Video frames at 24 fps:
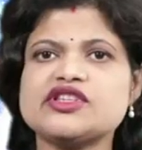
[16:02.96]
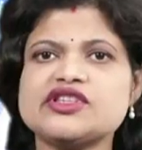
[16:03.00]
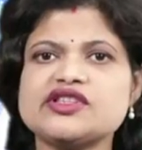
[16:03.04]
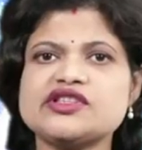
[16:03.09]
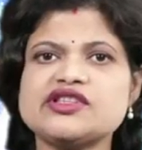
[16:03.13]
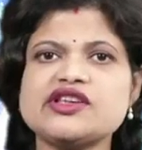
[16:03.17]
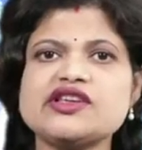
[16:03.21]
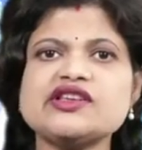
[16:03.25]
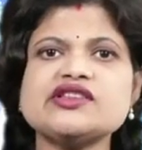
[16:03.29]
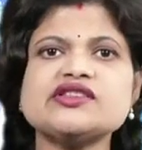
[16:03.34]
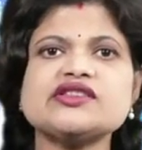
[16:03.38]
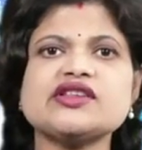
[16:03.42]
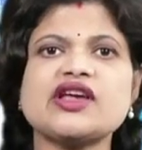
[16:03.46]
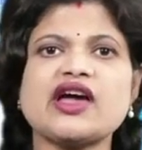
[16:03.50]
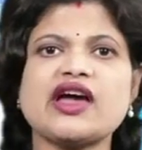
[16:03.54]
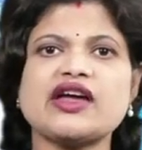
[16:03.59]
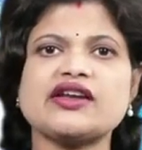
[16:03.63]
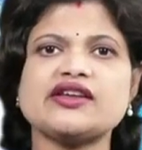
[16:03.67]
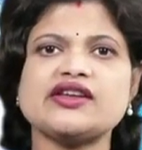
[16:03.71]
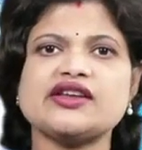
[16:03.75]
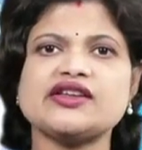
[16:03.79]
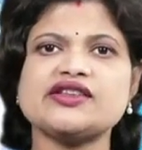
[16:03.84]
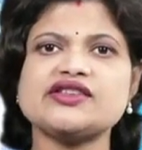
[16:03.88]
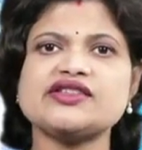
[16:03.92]
disease
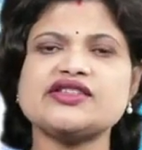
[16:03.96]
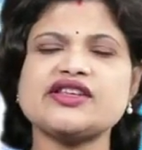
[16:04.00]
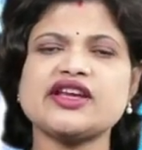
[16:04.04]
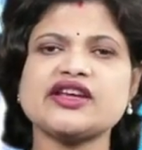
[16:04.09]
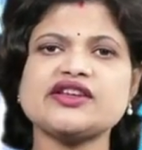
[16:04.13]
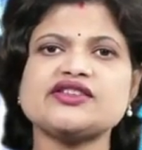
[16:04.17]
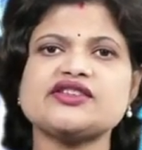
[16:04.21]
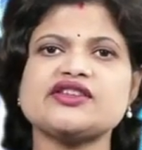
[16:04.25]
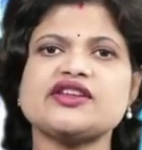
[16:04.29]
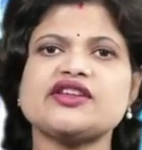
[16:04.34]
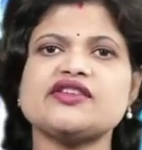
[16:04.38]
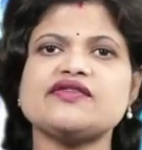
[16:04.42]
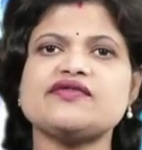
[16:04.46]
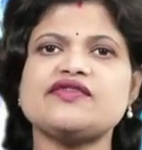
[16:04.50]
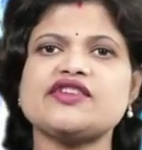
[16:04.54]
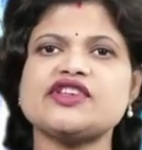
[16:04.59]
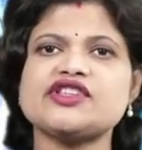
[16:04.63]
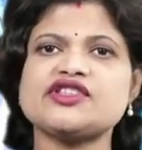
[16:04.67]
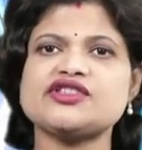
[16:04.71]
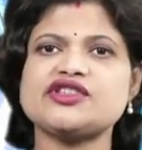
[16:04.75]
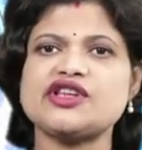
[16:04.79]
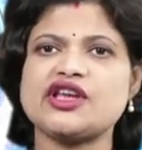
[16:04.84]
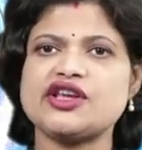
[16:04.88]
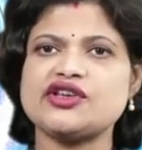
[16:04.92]
and insect
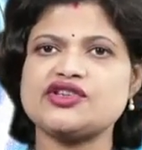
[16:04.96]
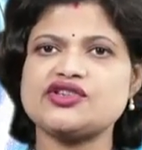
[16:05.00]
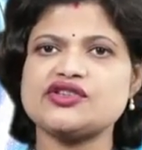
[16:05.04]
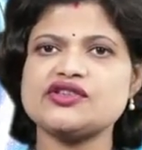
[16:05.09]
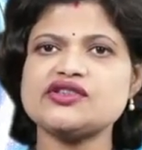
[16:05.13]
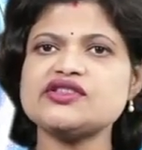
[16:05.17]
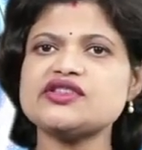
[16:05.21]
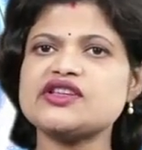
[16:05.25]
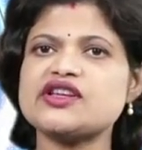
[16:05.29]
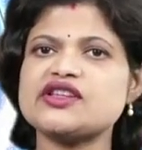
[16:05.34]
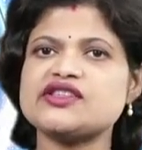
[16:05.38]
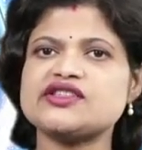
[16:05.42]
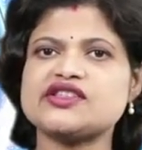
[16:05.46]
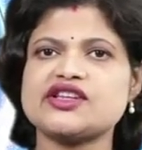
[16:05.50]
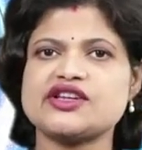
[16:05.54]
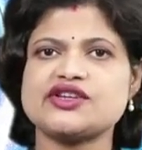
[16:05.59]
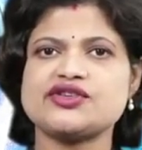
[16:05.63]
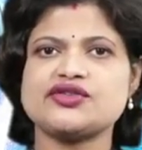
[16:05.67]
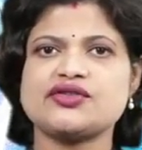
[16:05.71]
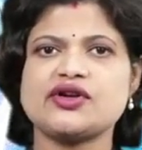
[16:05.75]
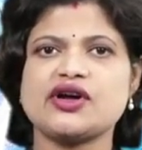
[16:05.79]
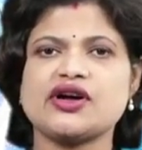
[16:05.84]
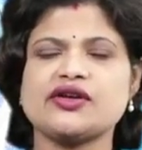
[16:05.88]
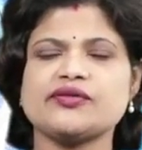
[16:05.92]
infestations,
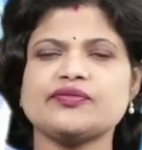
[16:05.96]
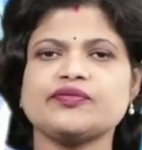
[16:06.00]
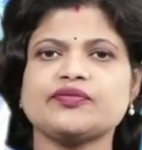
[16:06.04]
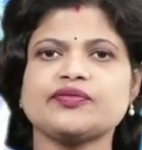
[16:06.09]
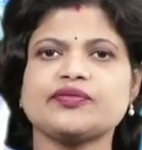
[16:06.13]
etc.